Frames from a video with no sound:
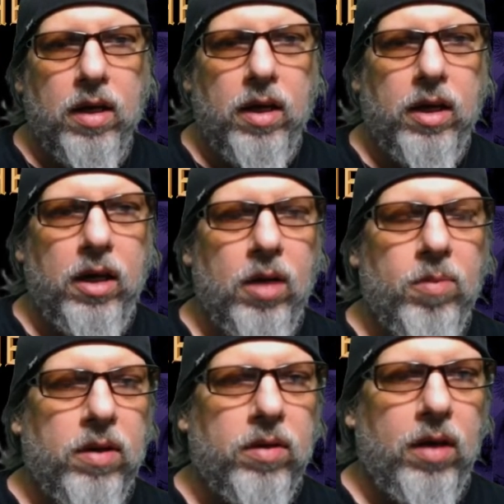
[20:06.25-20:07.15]
They could have
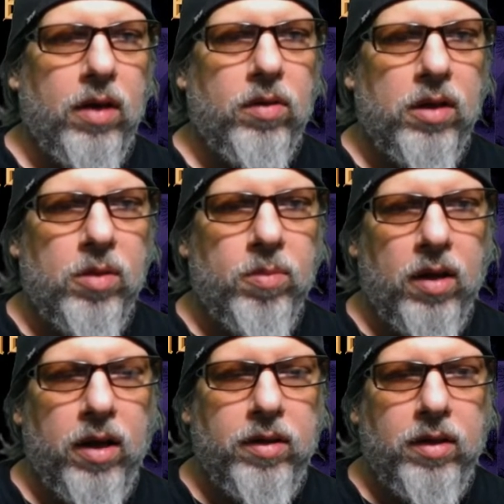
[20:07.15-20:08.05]
been sexually
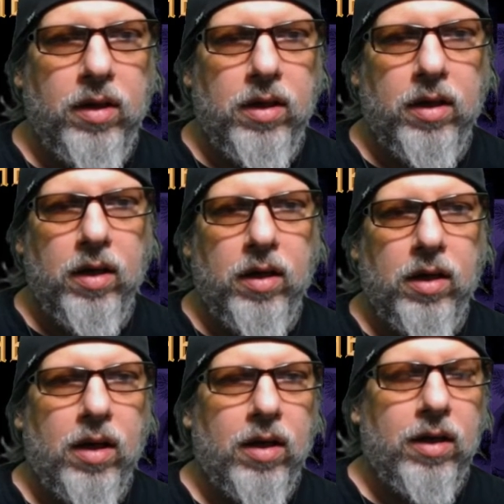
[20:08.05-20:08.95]
molested in there
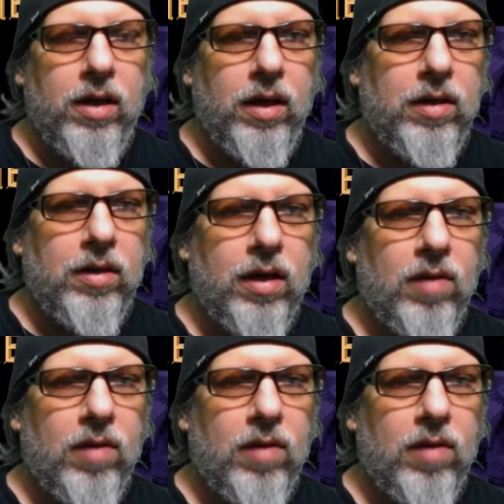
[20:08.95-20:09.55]
to other kids